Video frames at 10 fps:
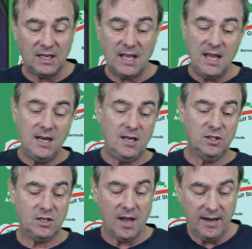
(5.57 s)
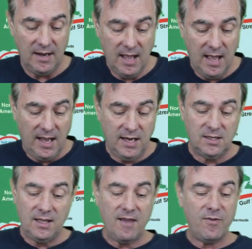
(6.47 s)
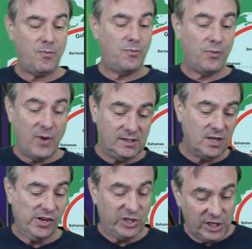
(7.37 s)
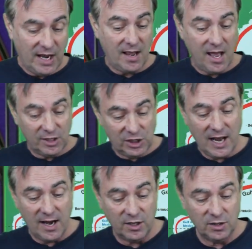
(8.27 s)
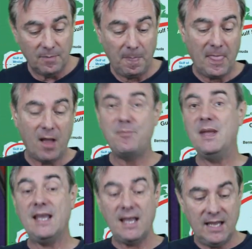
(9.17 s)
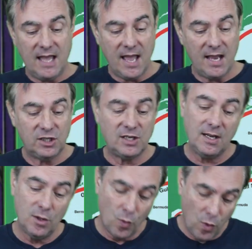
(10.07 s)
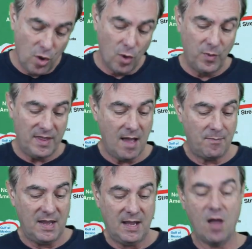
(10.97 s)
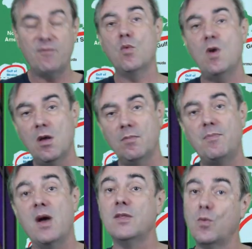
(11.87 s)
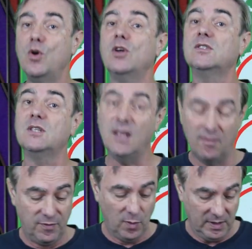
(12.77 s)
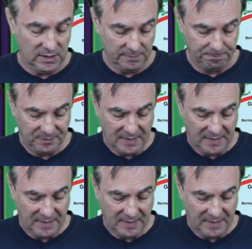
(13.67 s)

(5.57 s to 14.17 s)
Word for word: a keen insight into the ever present cha uh, challenge of being engaged in the world without being overwhelmed by the world's influence.